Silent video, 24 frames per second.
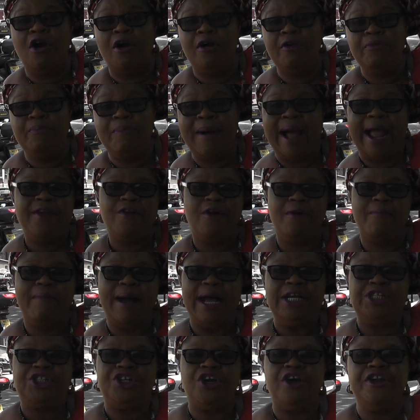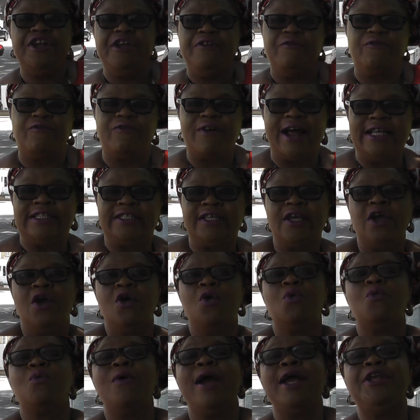buy your mansion in France,
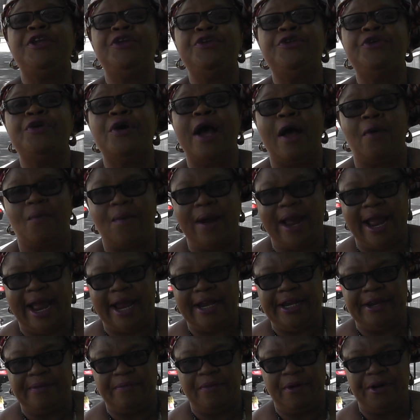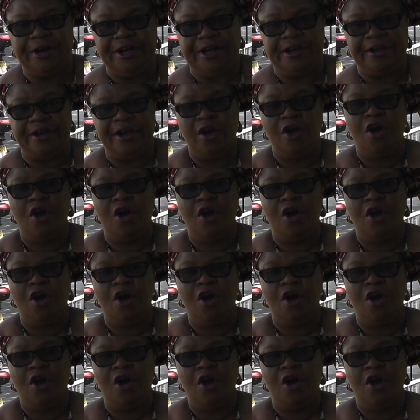where did you acquire the money?